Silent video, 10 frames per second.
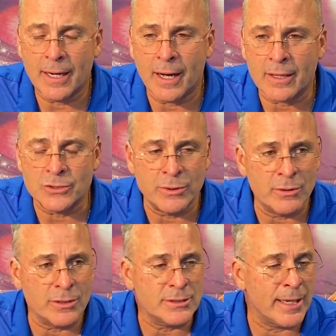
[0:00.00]
because uh, we knew
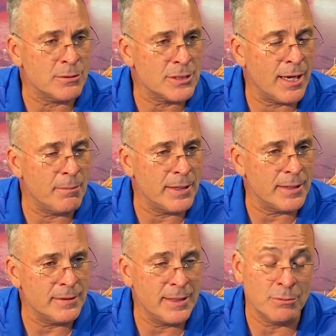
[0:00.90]
this day was coming, and
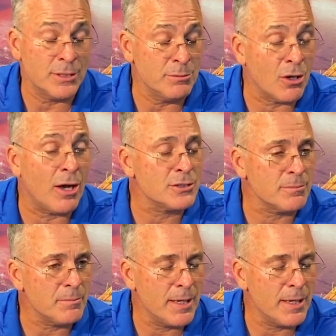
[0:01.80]
he was he was awesome.